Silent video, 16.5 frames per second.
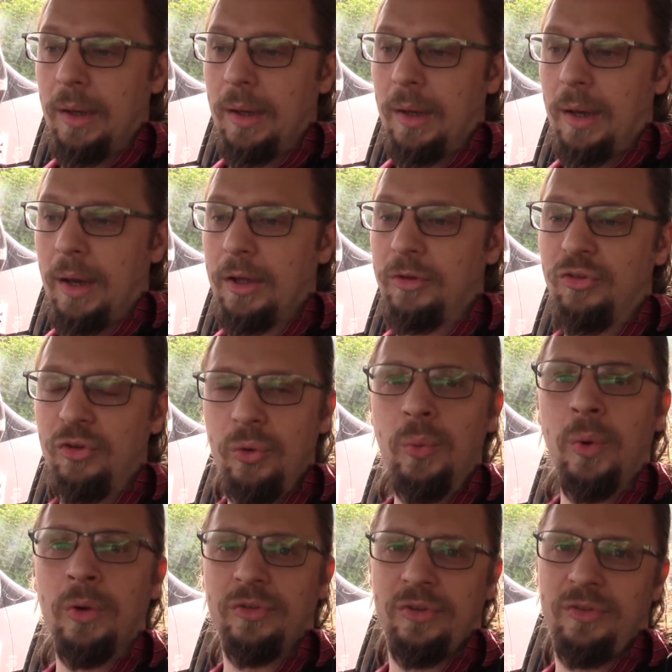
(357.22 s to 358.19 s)
I do
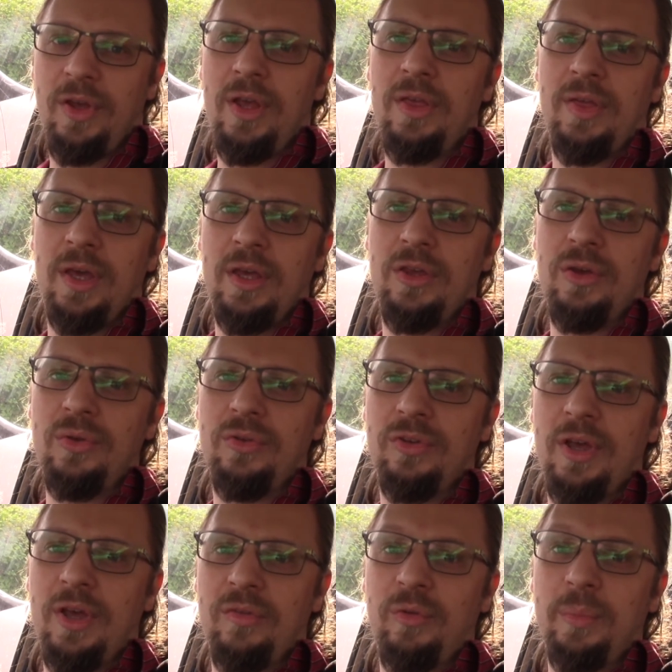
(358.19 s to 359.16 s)
want to say thank you
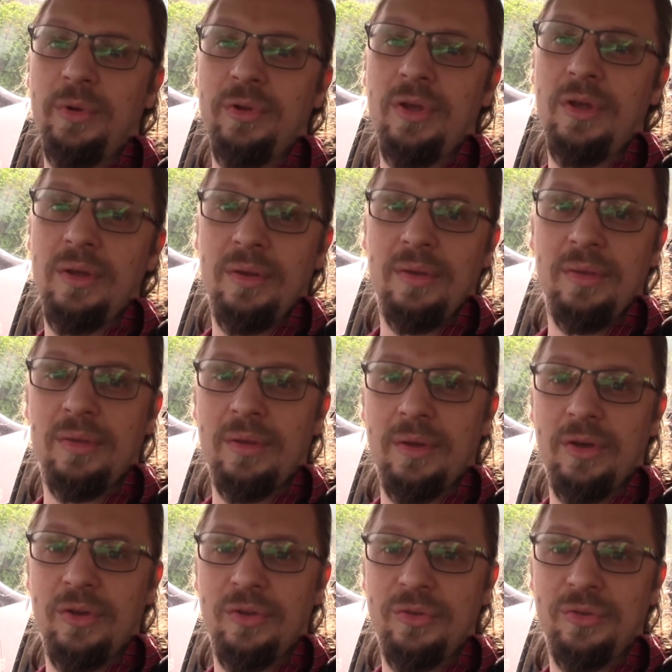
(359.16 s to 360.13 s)
to everybody that
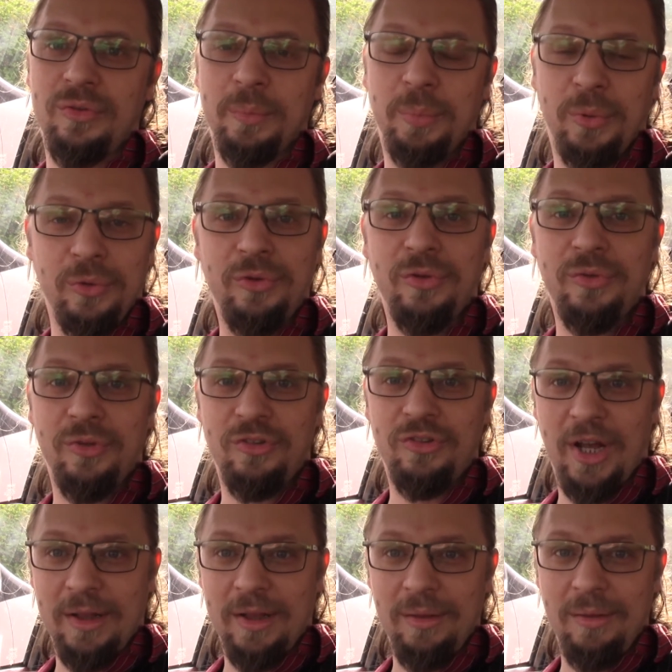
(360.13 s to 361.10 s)
has supported the
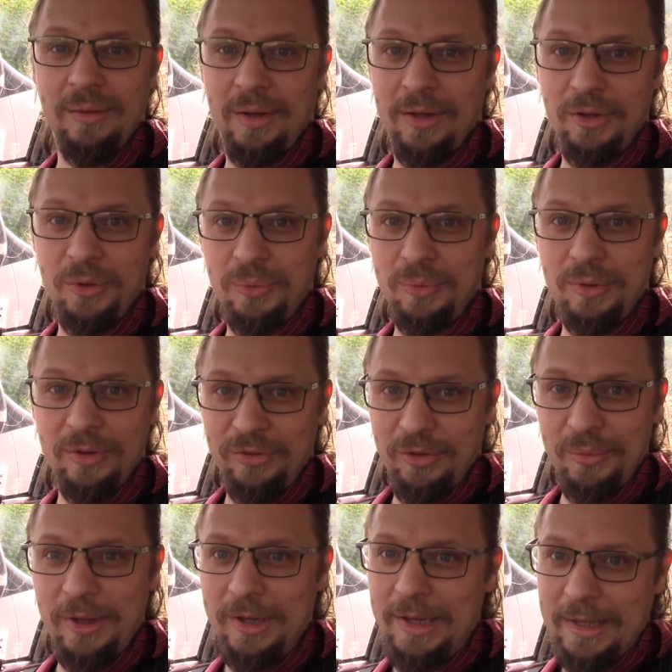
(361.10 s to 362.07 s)
channel. I know it's
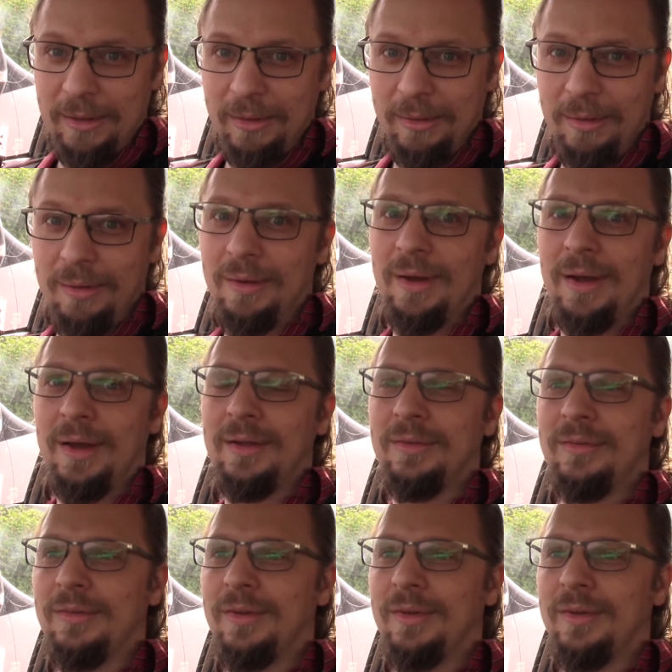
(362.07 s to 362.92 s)
only little, and I